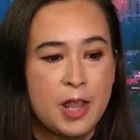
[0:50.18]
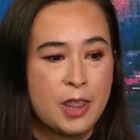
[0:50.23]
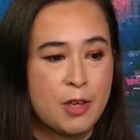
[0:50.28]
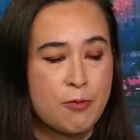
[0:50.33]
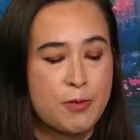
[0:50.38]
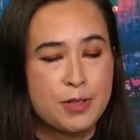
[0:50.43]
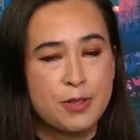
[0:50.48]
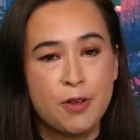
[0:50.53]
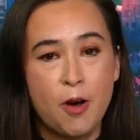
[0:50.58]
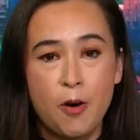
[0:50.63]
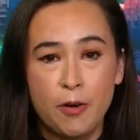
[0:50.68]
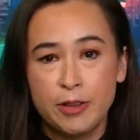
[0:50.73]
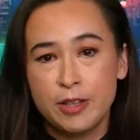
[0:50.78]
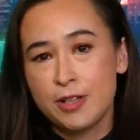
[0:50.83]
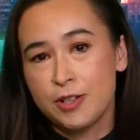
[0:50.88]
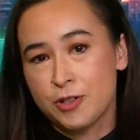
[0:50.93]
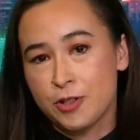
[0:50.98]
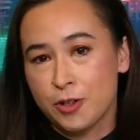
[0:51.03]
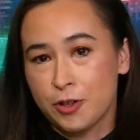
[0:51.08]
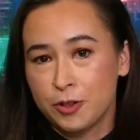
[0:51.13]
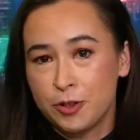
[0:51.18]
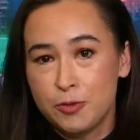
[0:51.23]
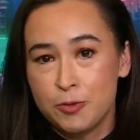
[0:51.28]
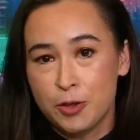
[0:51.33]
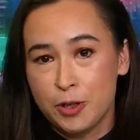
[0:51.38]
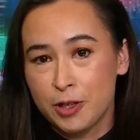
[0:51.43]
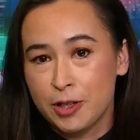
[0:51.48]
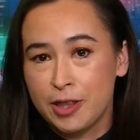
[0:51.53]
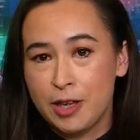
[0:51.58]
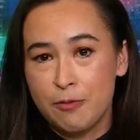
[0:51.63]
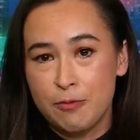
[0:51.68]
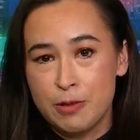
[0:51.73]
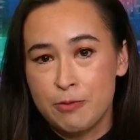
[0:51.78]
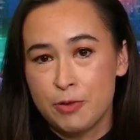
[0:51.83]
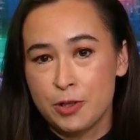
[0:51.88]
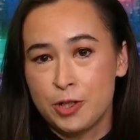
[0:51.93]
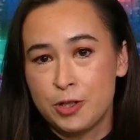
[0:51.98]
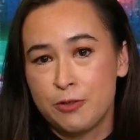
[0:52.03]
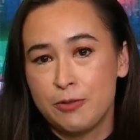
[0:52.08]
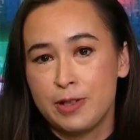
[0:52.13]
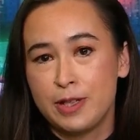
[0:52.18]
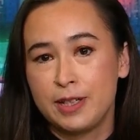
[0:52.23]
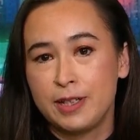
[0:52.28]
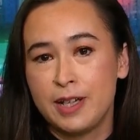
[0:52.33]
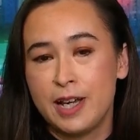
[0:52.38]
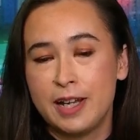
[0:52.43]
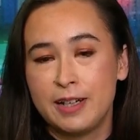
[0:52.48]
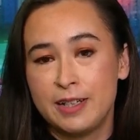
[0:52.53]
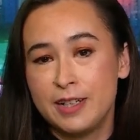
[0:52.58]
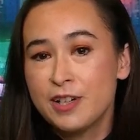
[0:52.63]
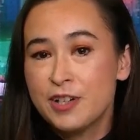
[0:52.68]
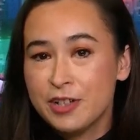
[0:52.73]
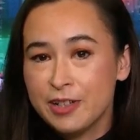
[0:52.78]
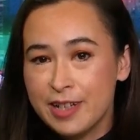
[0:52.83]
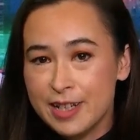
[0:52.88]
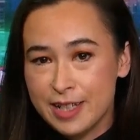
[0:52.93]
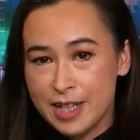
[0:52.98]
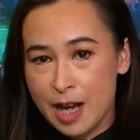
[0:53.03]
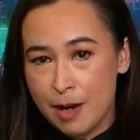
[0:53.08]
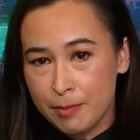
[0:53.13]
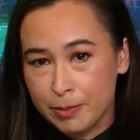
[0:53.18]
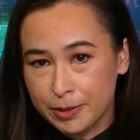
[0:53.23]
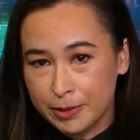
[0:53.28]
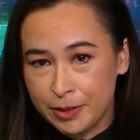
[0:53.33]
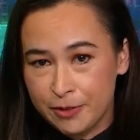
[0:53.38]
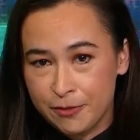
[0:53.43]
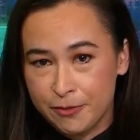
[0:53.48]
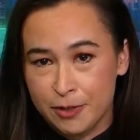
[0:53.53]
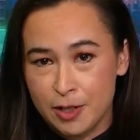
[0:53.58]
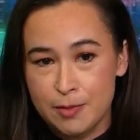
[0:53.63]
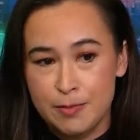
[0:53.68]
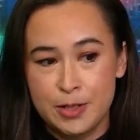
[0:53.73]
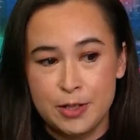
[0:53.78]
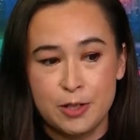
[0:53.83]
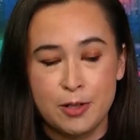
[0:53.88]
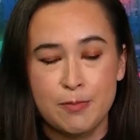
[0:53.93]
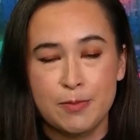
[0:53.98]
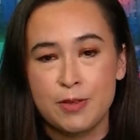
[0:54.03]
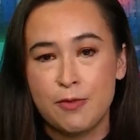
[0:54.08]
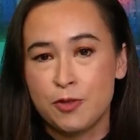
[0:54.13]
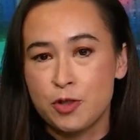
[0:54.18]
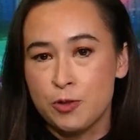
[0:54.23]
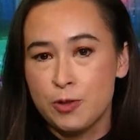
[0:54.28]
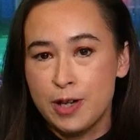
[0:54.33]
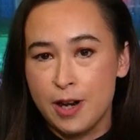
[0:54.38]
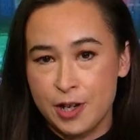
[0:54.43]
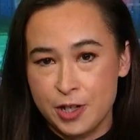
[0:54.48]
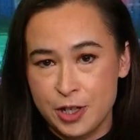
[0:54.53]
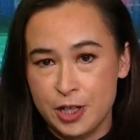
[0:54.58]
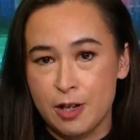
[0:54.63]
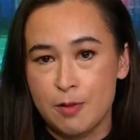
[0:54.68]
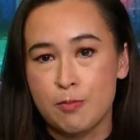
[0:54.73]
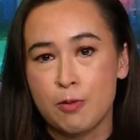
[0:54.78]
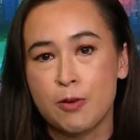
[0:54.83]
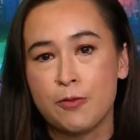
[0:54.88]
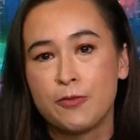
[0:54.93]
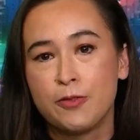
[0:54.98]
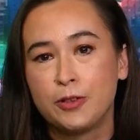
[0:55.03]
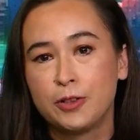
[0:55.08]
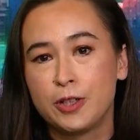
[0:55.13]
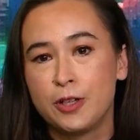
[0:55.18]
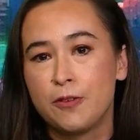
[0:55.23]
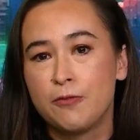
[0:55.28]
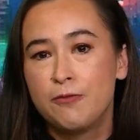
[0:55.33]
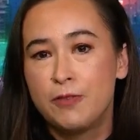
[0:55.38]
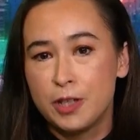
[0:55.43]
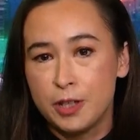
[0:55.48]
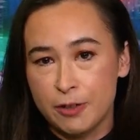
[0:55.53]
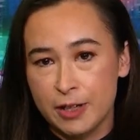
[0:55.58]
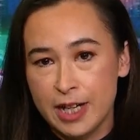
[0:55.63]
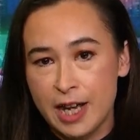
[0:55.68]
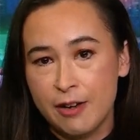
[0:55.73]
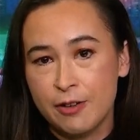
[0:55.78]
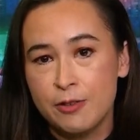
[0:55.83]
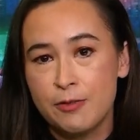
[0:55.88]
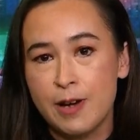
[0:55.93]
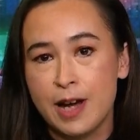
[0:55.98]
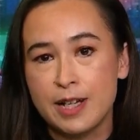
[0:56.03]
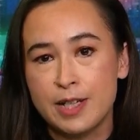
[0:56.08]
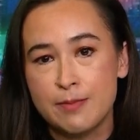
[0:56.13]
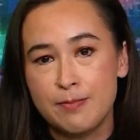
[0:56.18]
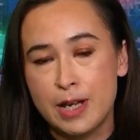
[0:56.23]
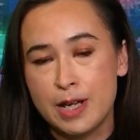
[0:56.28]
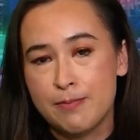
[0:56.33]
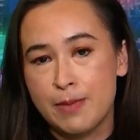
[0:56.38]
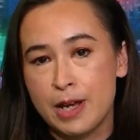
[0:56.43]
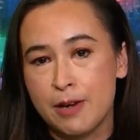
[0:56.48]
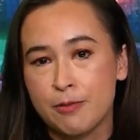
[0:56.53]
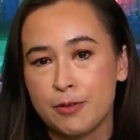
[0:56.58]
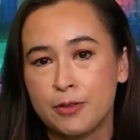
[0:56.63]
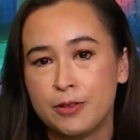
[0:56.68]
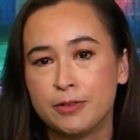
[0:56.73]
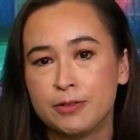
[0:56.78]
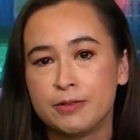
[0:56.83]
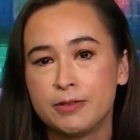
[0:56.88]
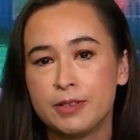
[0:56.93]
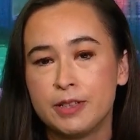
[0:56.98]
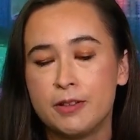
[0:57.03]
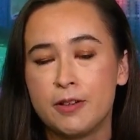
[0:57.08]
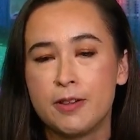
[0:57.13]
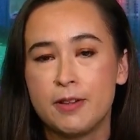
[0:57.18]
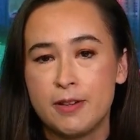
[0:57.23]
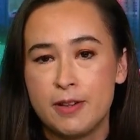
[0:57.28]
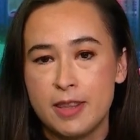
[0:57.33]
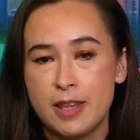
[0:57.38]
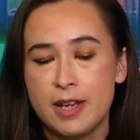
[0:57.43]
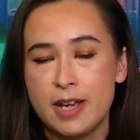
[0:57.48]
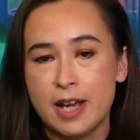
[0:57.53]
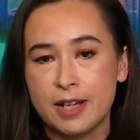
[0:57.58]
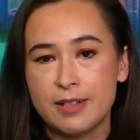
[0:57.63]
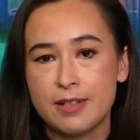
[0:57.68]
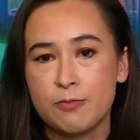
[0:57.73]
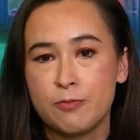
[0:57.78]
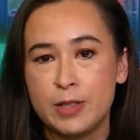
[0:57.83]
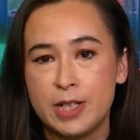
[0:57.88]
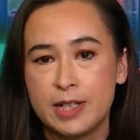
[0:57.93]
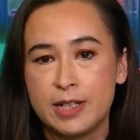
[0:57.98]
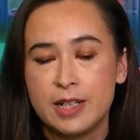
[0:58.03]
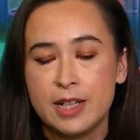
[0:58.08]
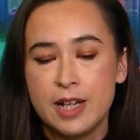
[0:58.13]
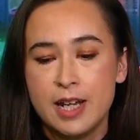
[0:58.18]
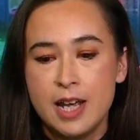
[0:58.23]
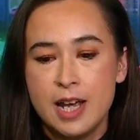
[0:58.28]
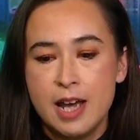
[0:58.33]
there was all the internal work that we were doing at initialized capital of the firm in terms of triaging our portfolio, figuring out who had to make payroll, you know, the, the next week.